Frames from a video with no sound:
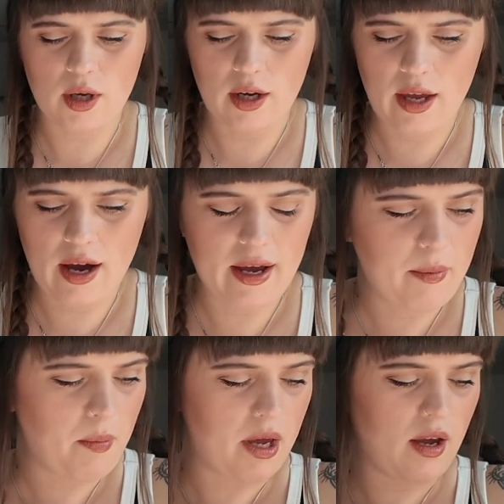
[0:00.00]
I am
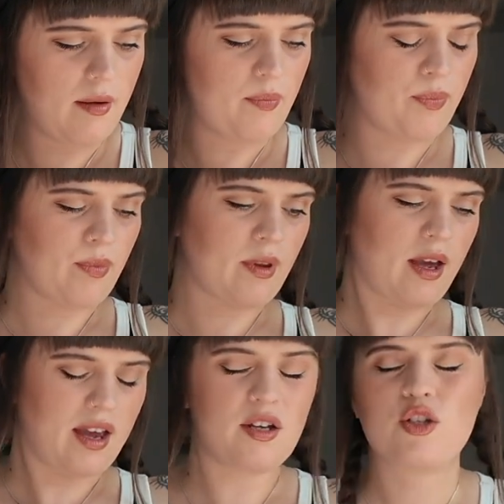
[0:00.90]
a bit
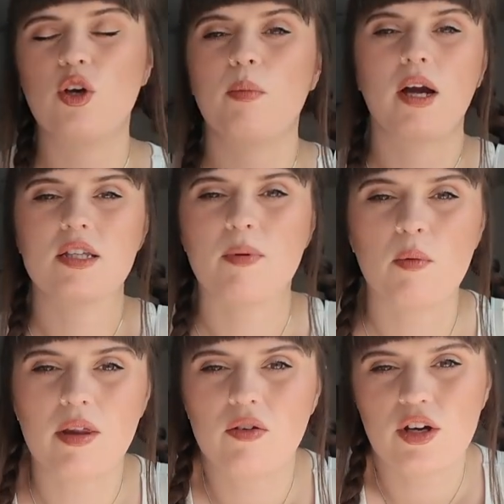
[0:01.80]
in two minds about
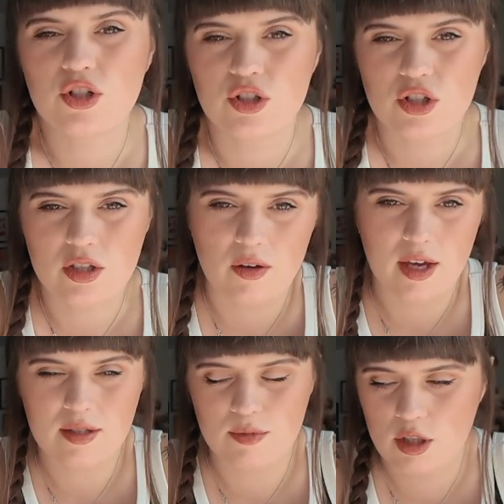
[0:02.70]
whether I should just go
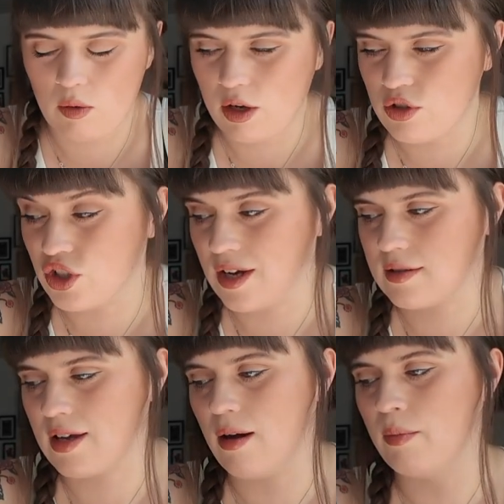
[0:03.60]
get some 200
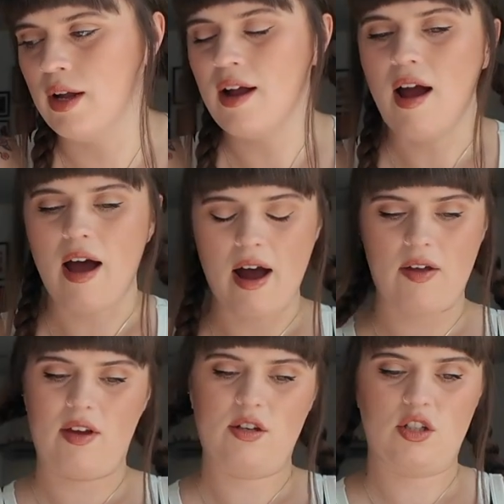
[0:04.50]
GSM
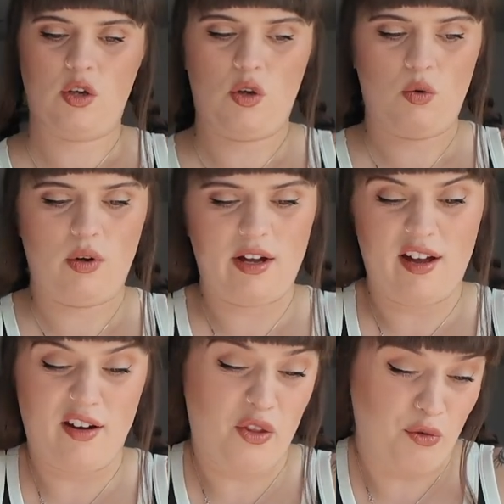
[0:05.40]
and then do
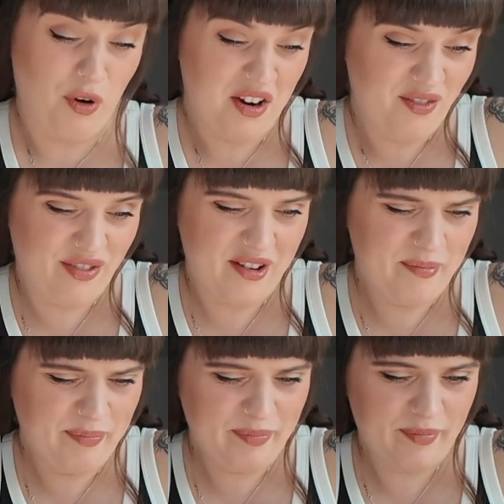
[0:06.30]
another run of
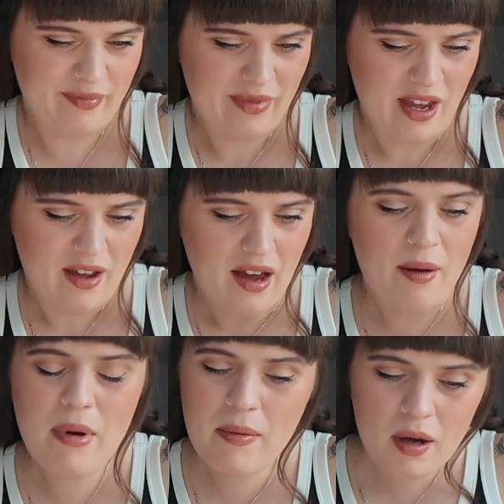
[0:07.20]
them.
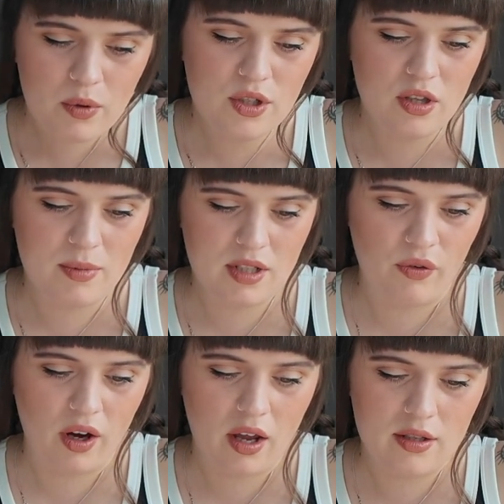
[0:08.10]
And maybe I would do them in
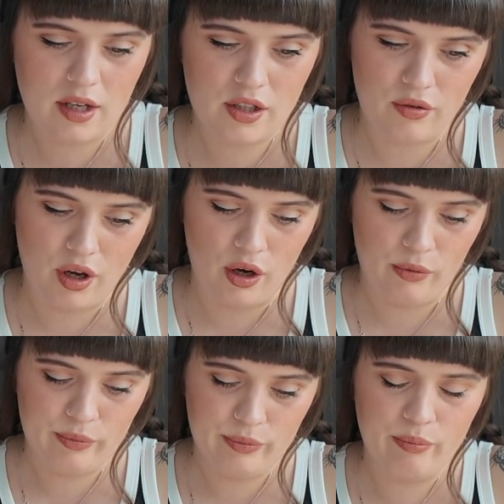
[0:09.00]
different colours, I don't know.
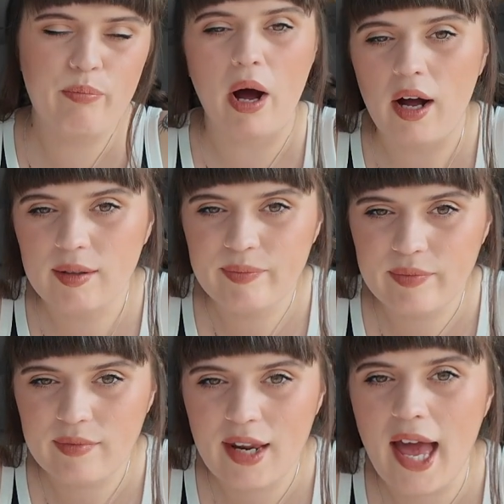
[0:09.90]
But
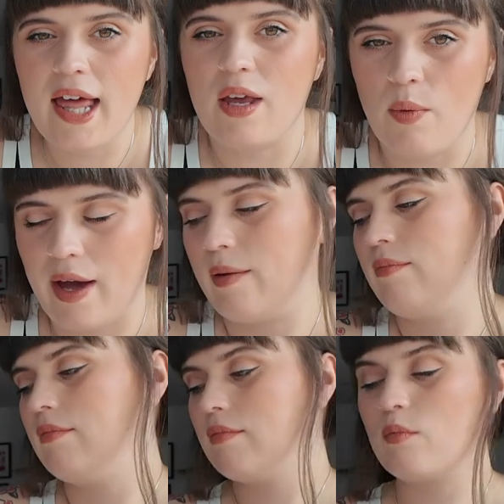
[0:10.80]
anyway,
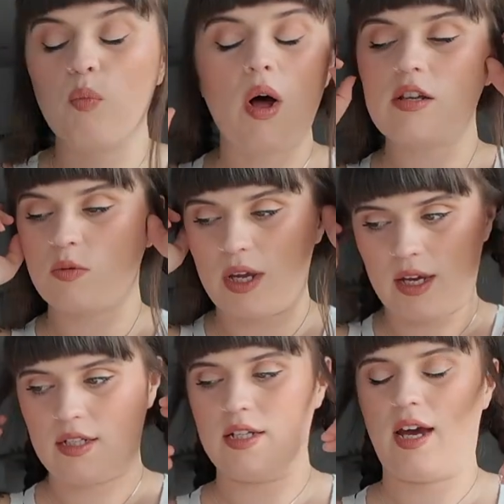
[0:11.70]
whilst we're
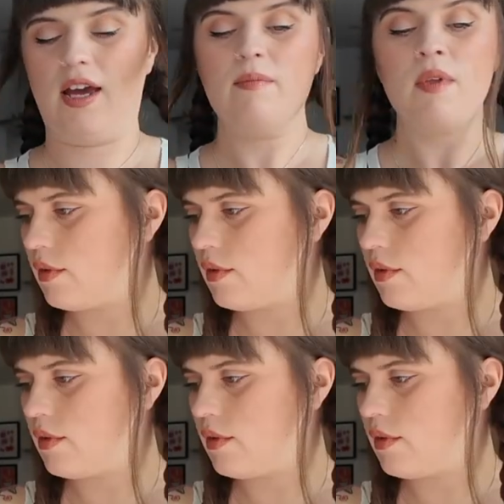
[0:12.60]
here today,